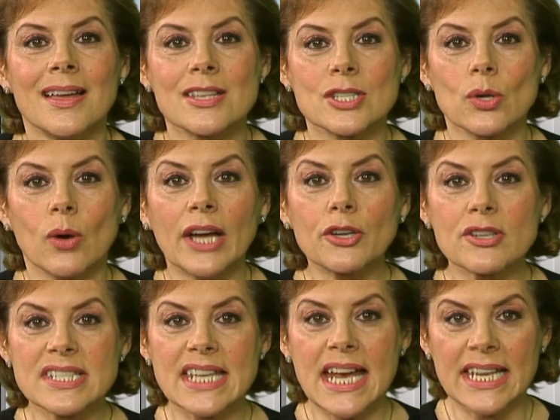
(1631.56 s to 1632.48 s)
So
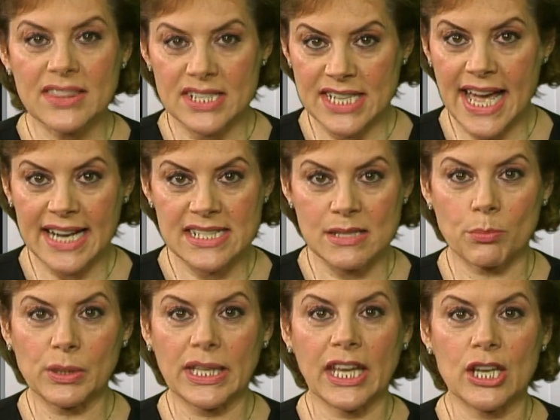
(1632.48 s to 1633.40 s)
understanding the tax
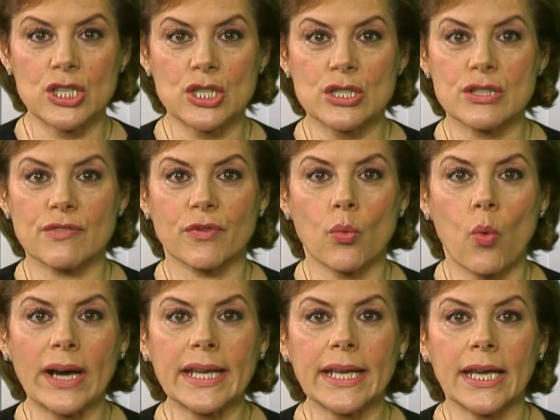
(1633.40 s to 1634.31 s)
implications for
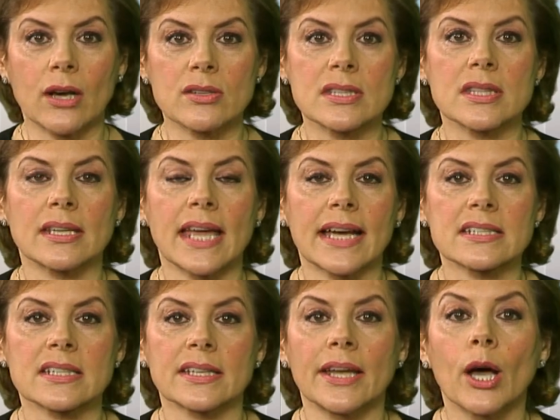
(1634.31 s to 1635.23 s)
one account to the
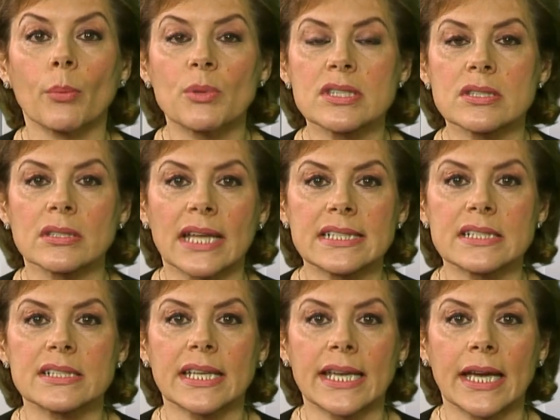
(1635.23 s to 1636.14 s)
next can help you select
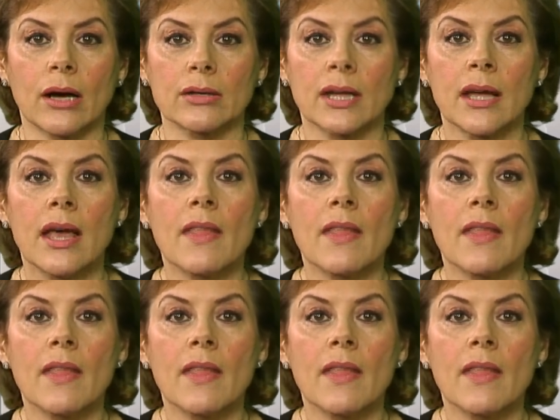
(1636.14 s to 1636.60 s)
an account